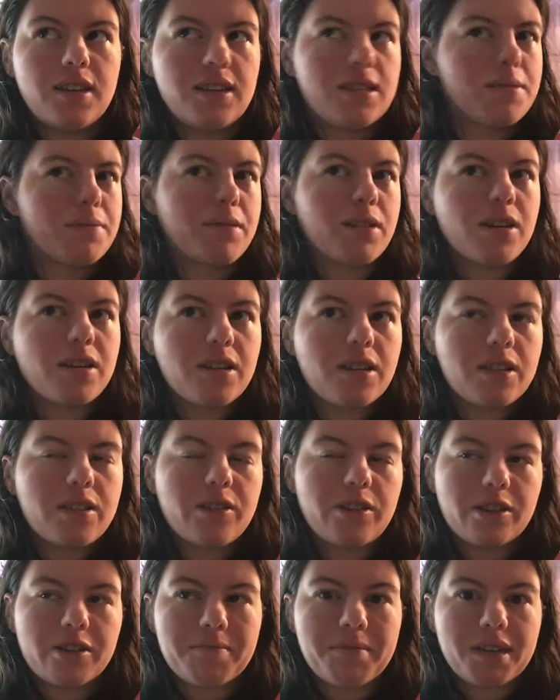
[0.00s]
it's been on the
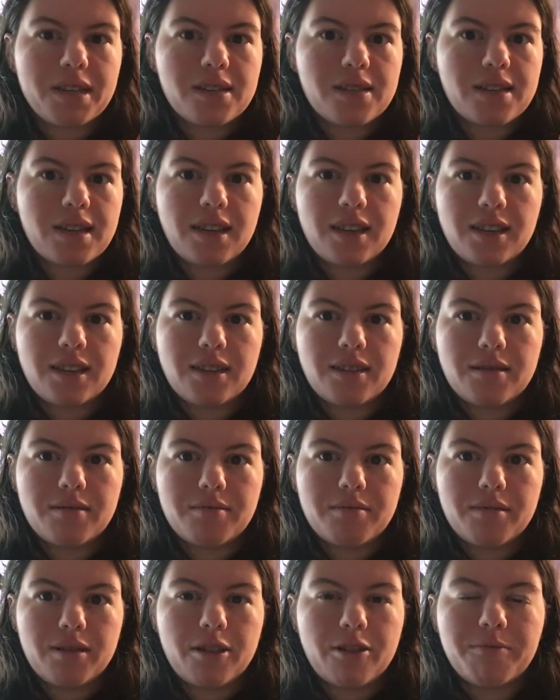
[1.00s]
New York best-selling
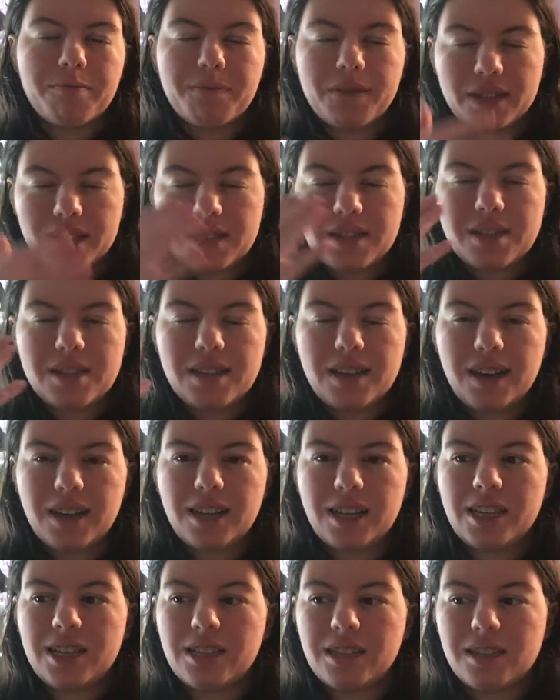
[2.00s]
or
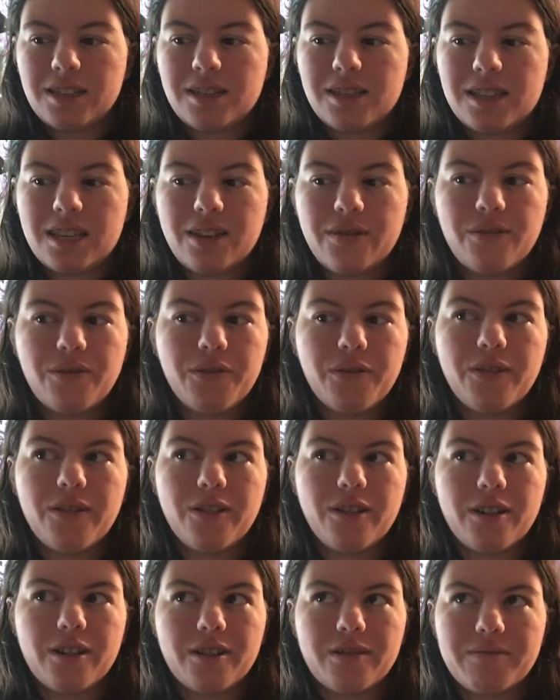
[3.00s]
best-selling list
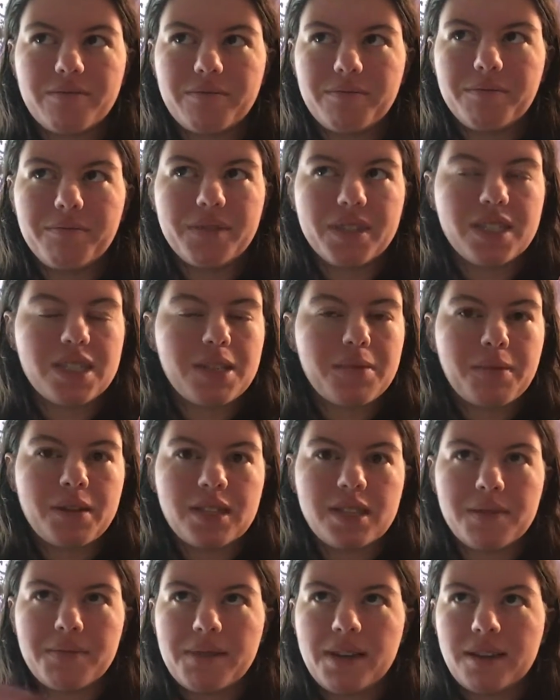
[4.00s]
for months and
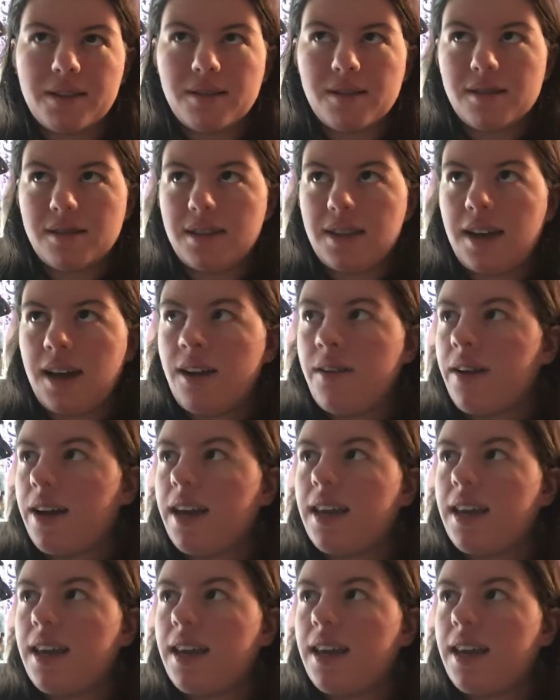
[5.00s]
months and months now,